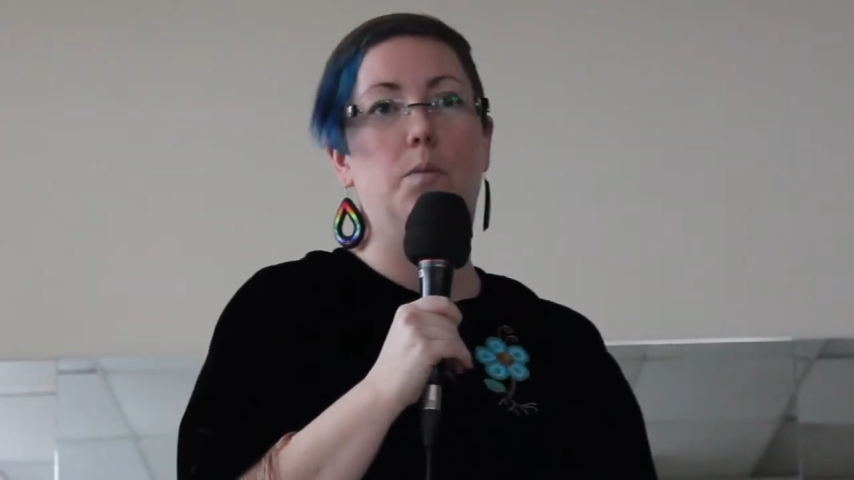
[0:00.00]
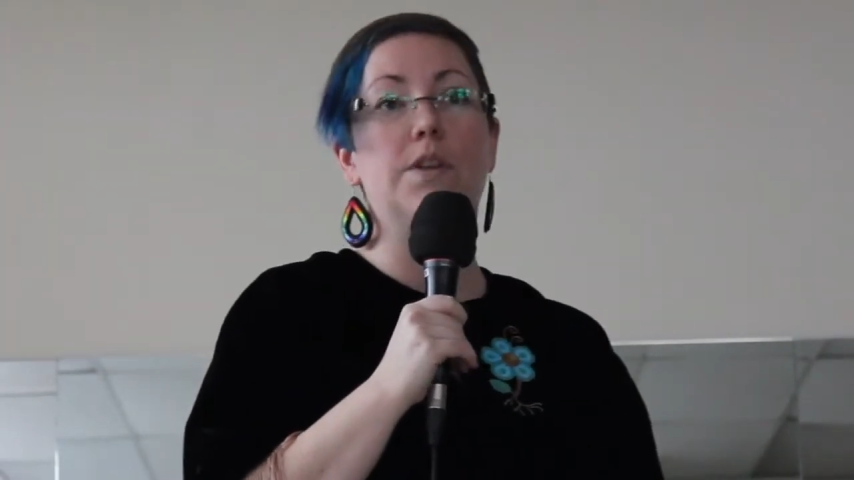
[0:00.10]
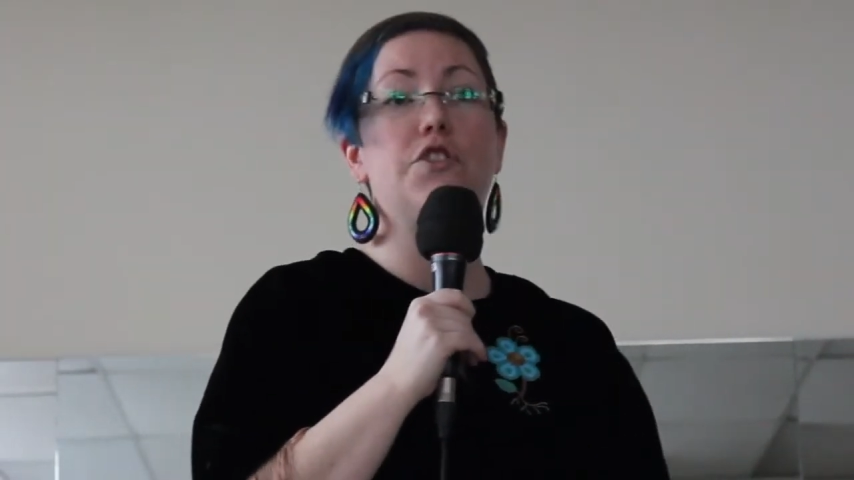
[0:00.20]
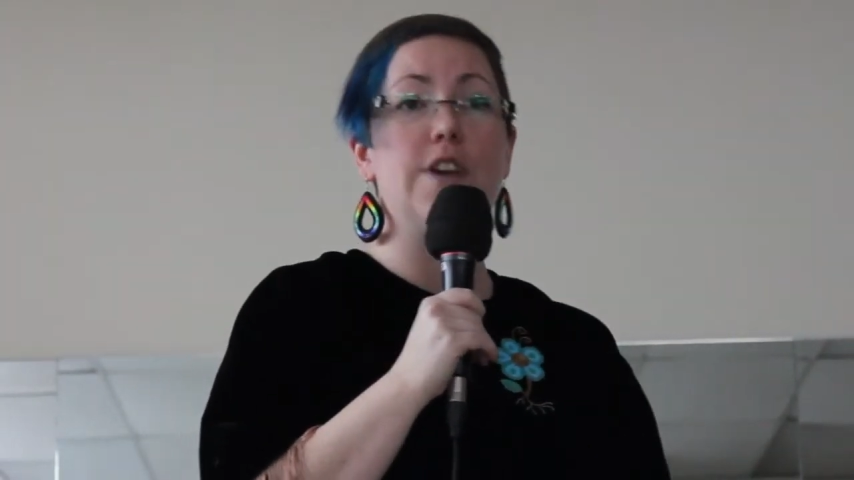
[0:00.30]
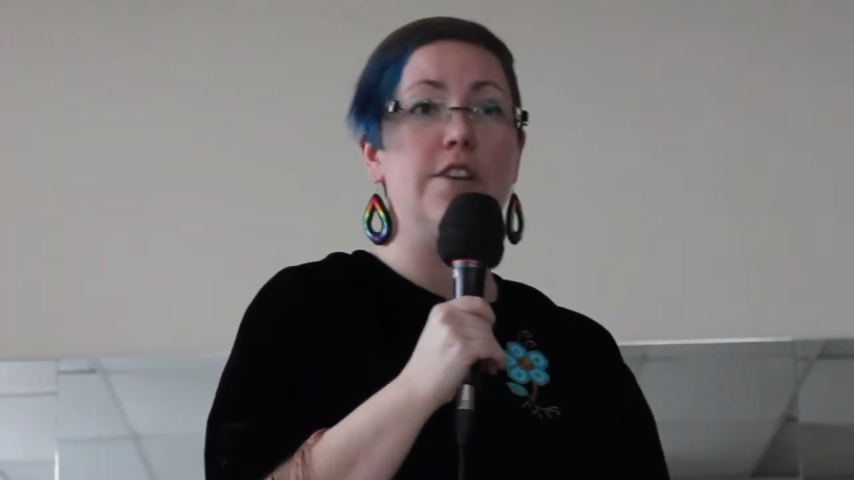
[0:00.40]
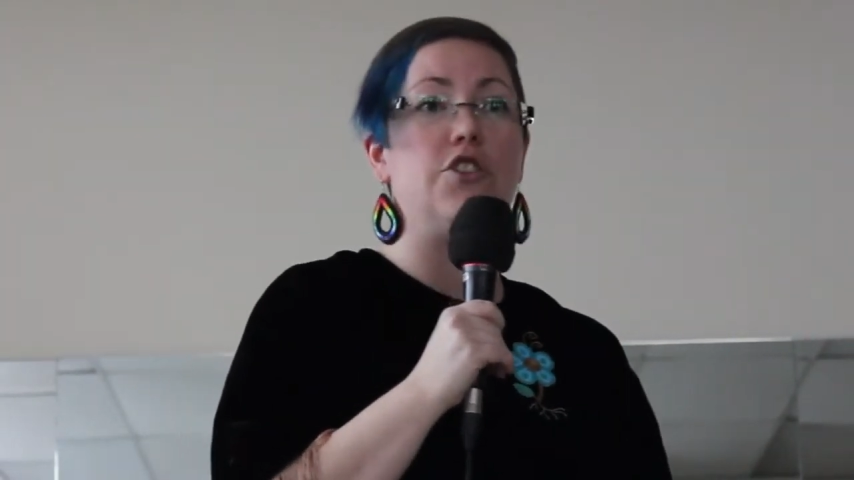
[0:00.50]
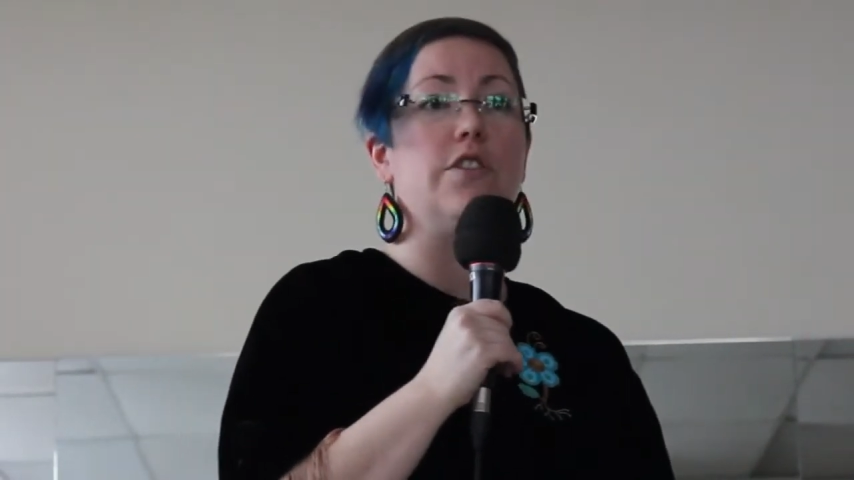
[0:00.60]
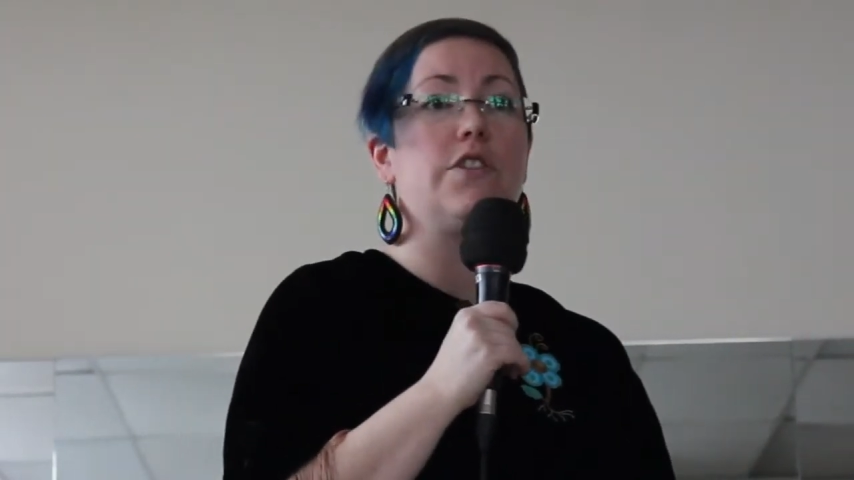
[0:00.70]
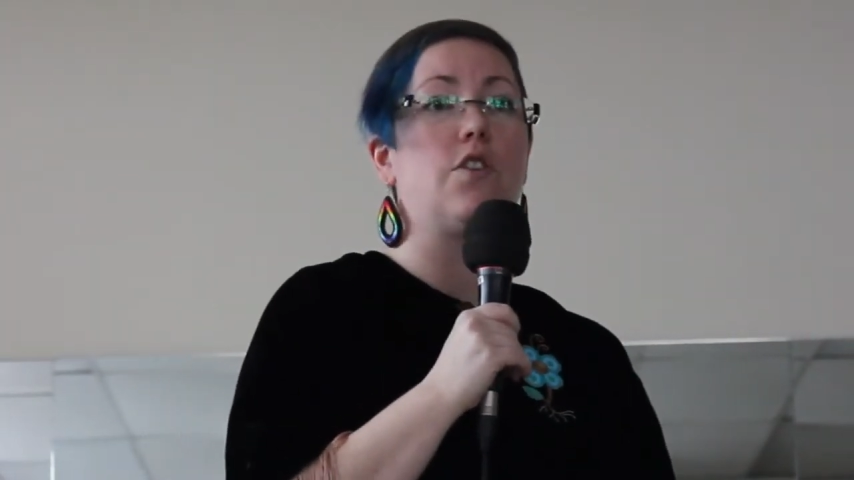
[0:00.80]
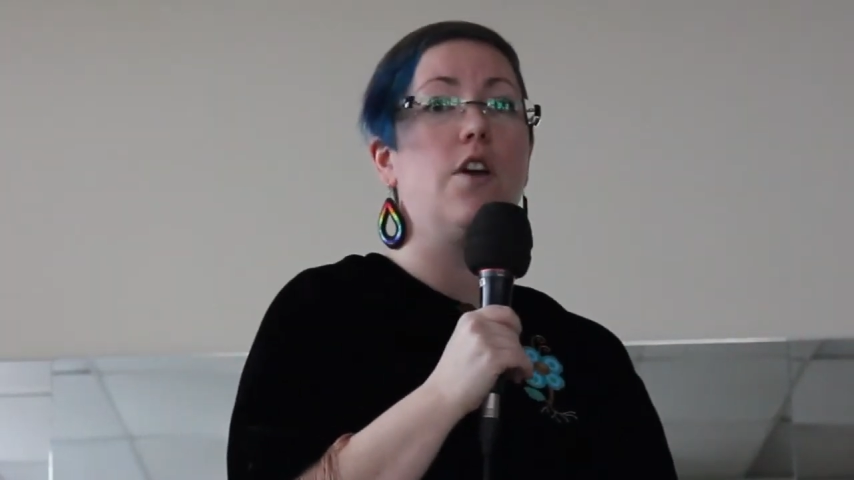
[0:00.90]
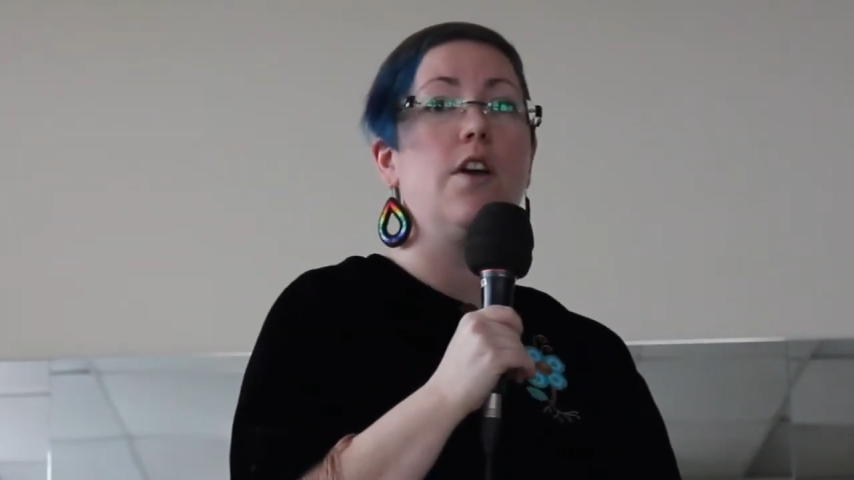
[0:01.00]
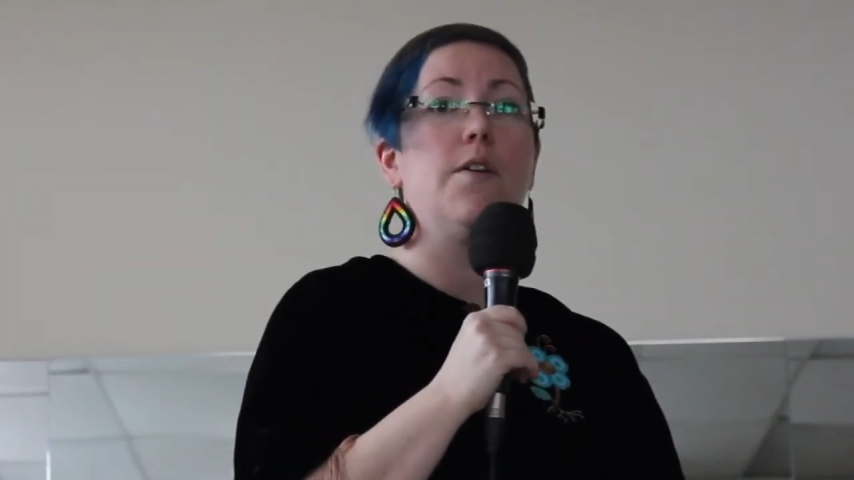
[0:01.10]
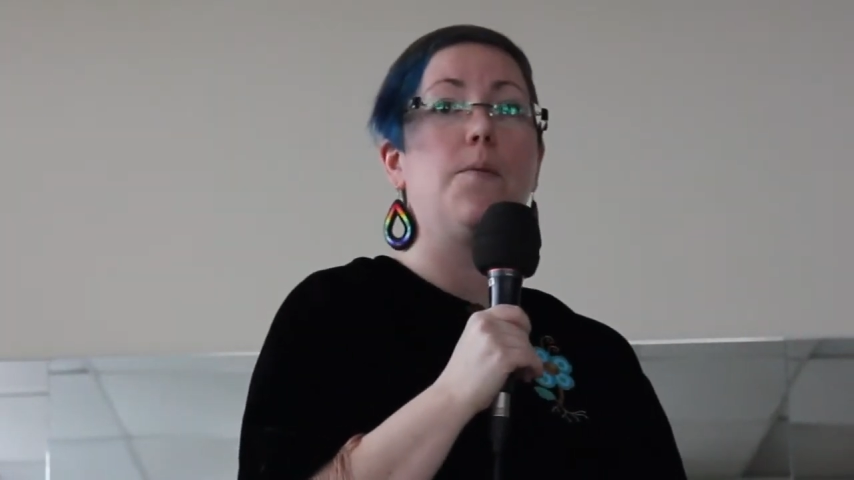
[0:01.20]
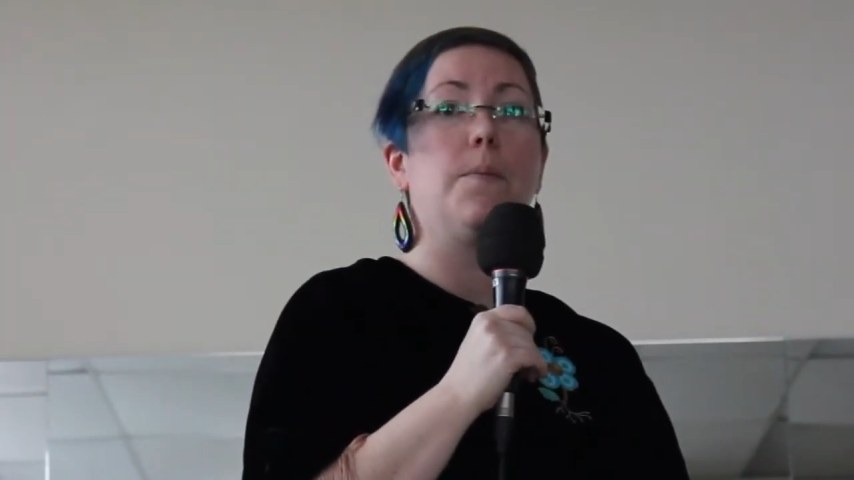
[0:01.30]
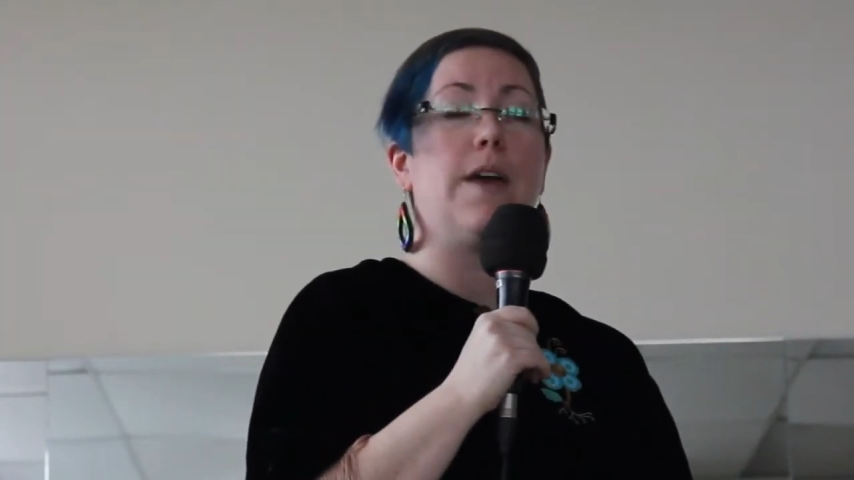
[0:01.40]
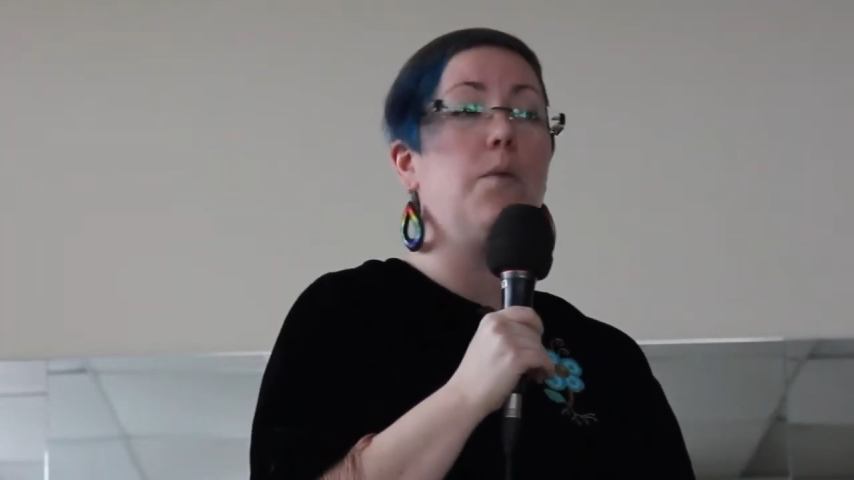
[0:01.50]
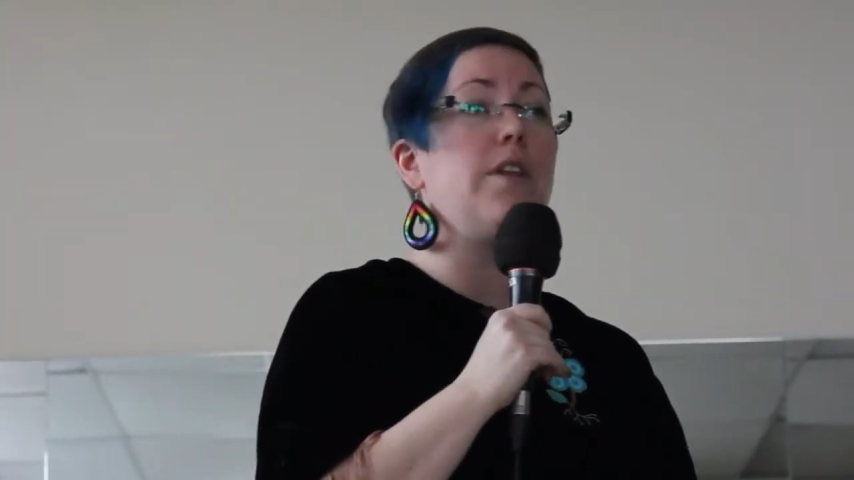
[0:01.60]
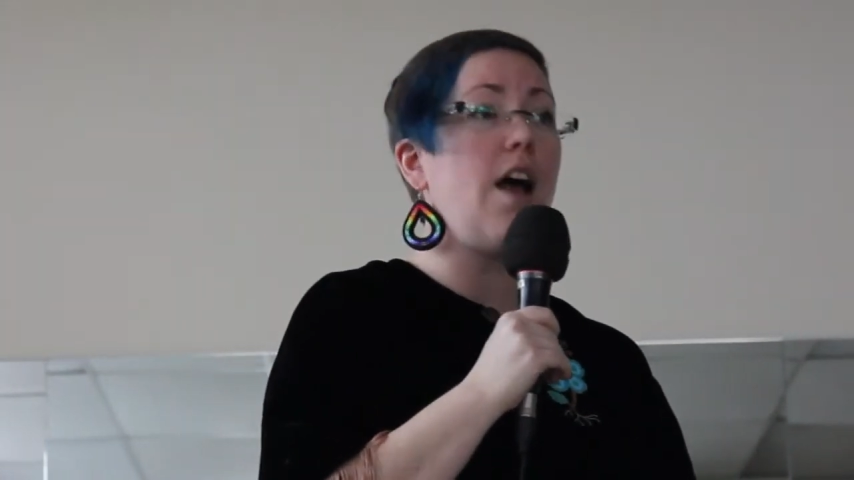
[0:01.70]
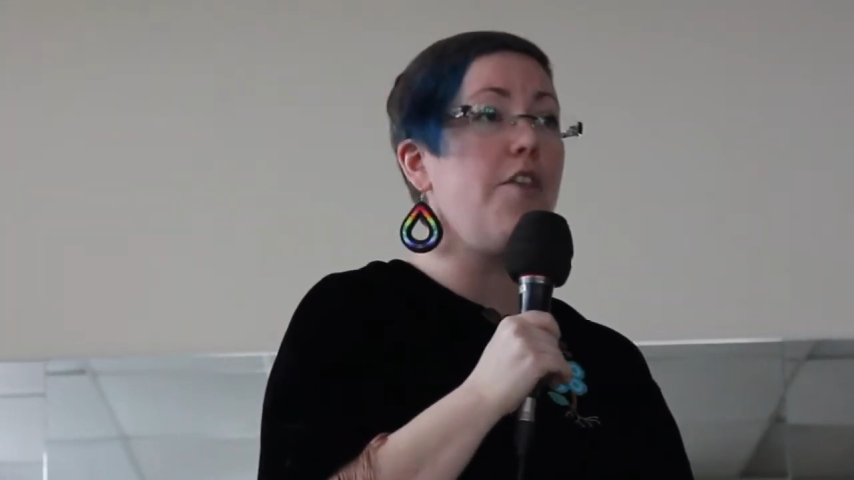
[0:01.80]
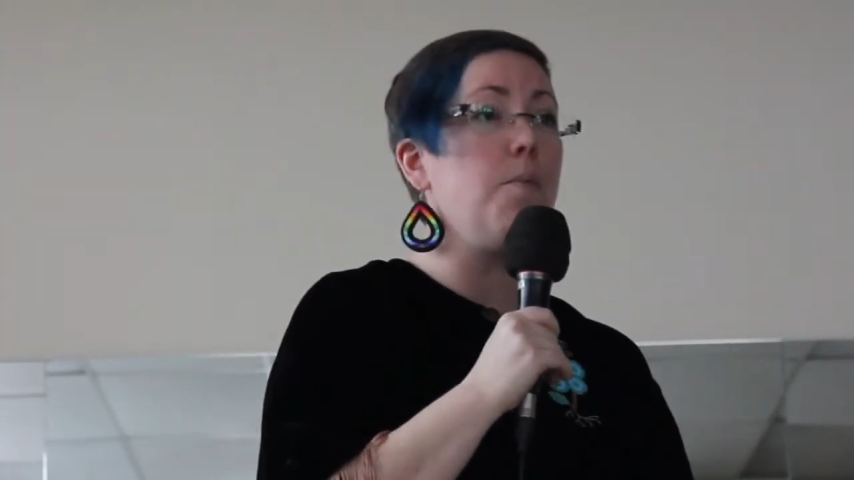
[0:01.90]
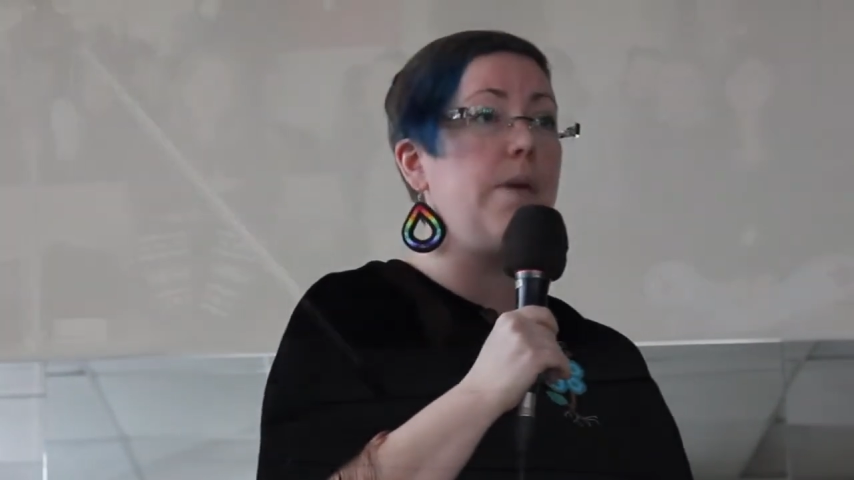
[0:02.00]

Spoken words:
with strangers, okay, with other